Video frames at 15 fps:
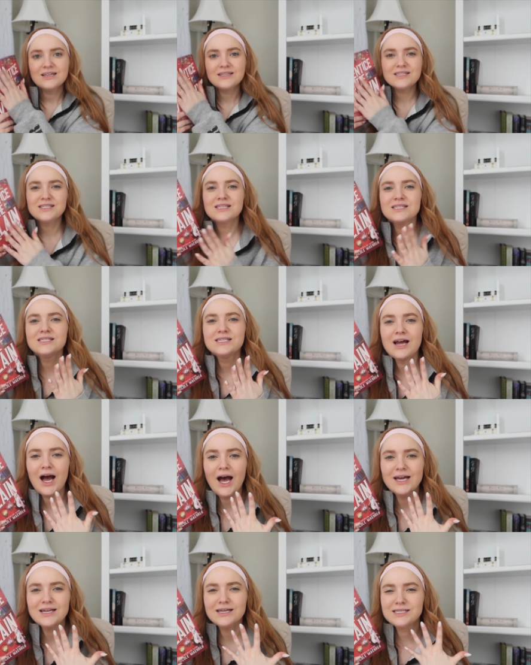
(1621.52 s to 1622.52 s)
This is
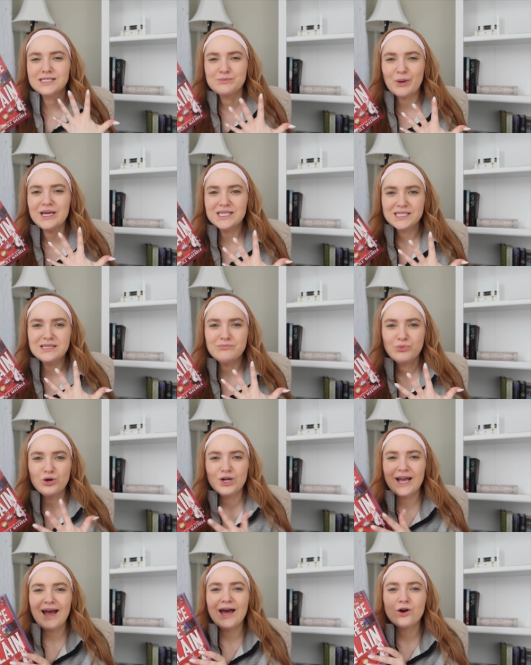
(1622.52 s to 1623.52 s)
not a spicy
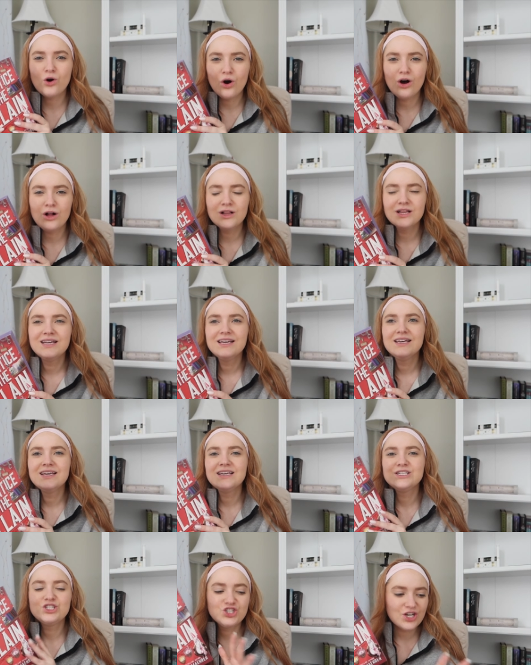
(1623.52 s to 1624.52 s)
book at all.
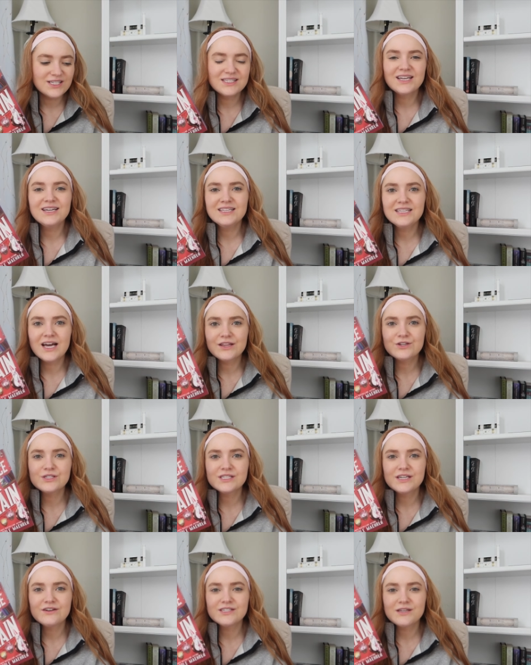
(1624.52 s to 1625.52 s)
Just like the other
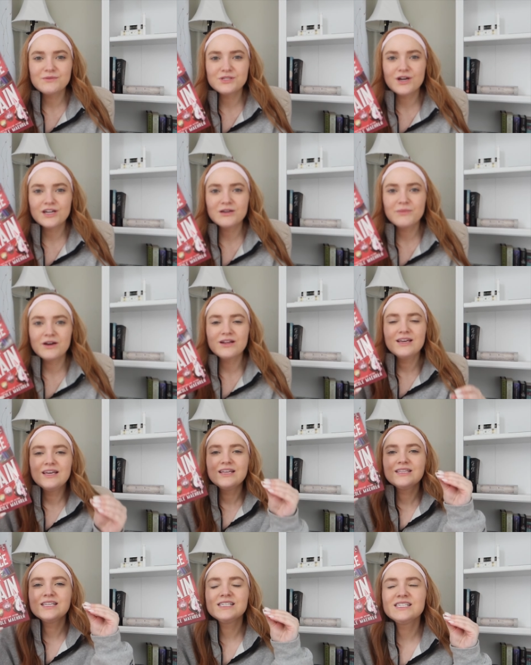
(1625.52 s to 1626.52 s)
series I was talking about,
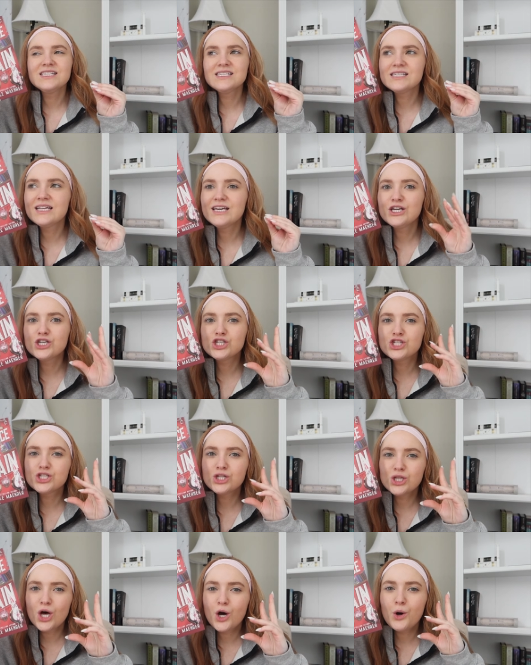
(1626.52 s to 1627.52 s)
this is like
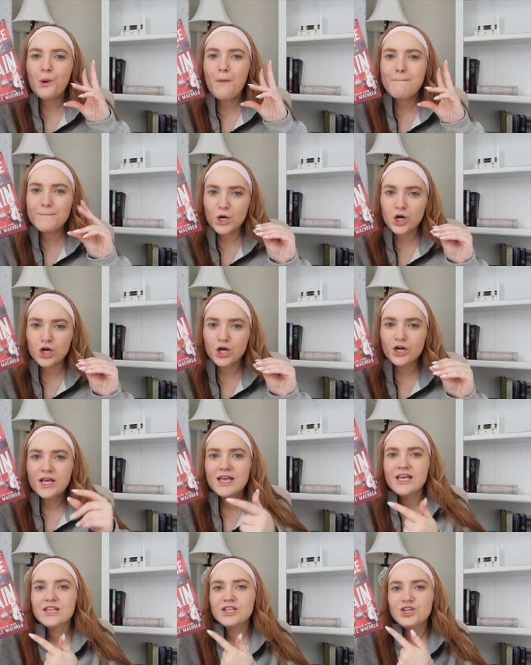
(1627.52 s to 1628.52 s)
slow burn.
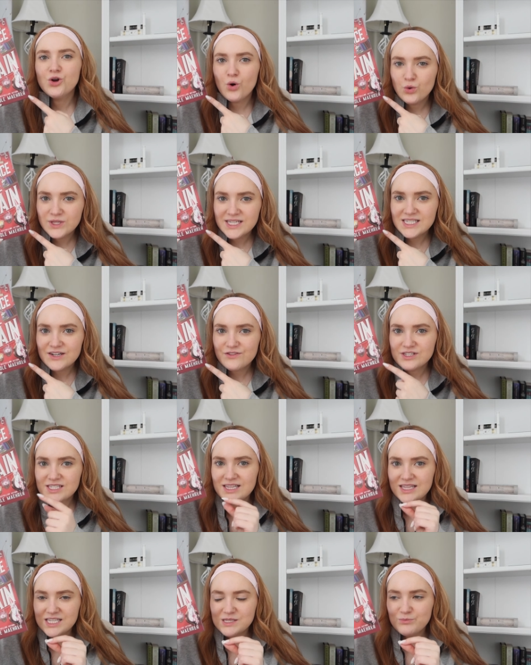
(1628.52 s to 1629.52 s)
The only difference
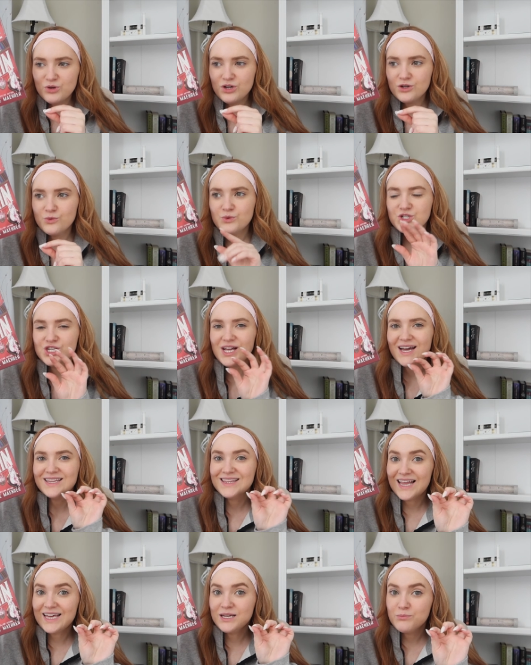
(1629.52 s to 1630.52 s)
in this book, which I
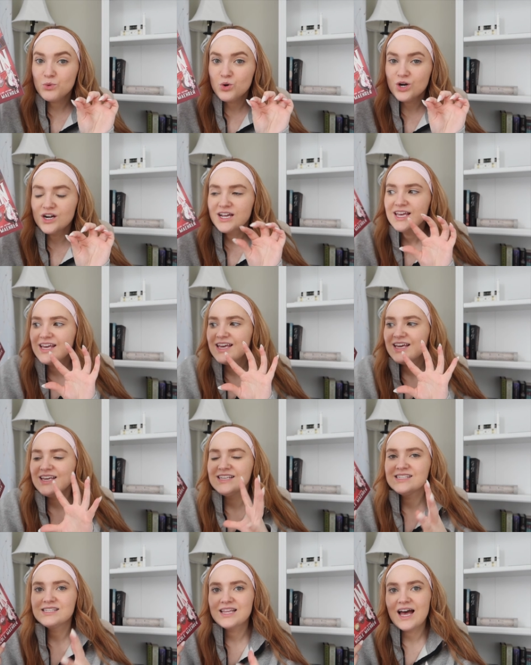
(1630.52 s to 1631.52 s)
like more,
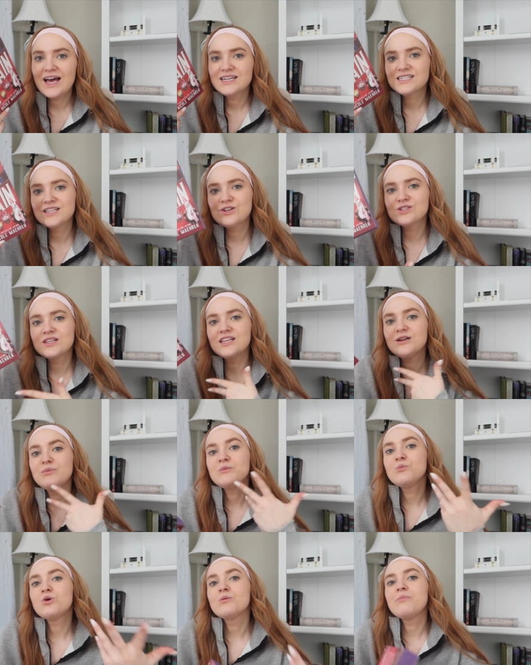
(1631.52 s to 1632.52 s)
is that there's a little
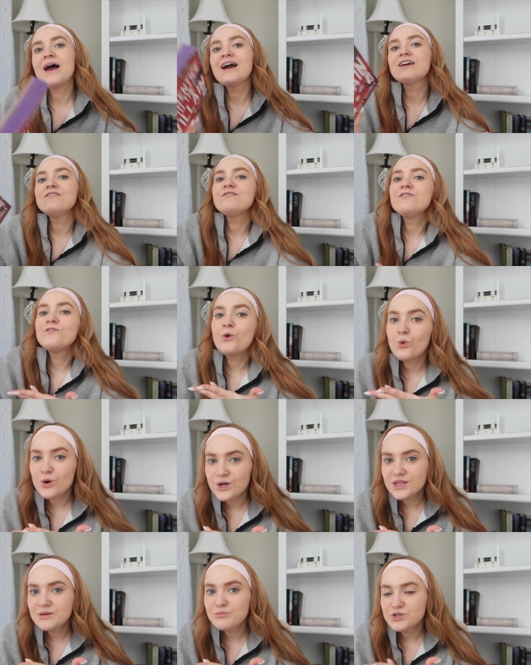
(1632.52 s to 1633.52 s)
bit more back and
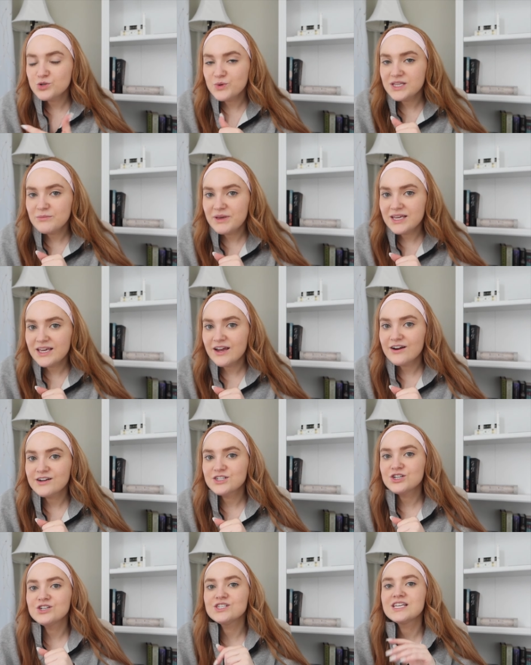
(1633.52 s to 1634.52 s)
forth between the main
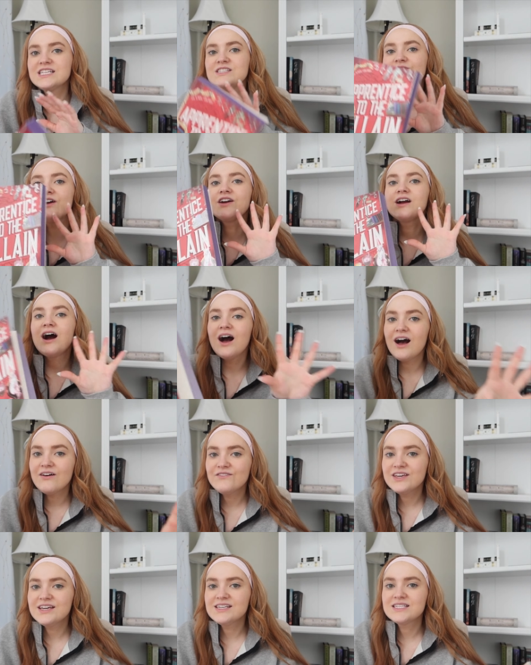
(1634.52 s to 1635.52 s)
characters. It's very
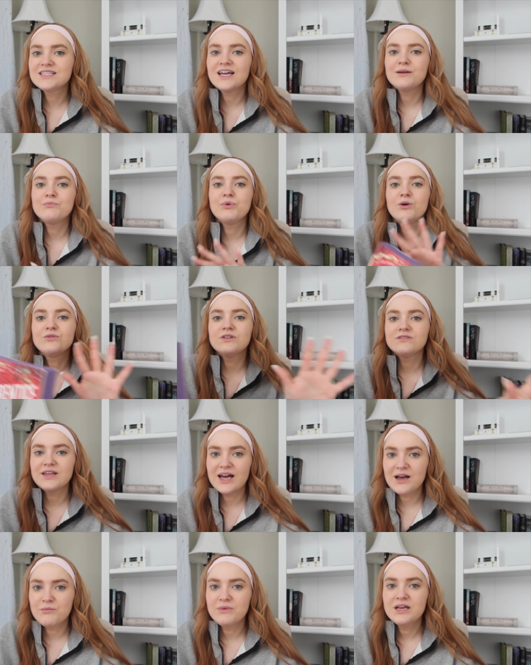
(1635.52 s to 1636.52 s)
obvious that both of
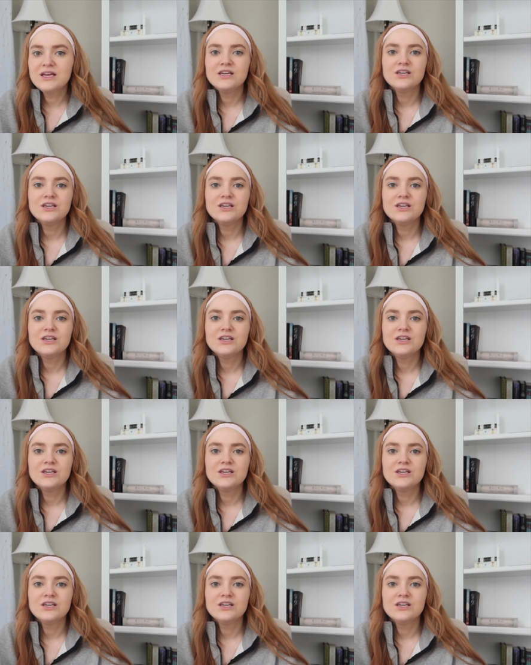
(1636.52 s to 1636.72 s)
them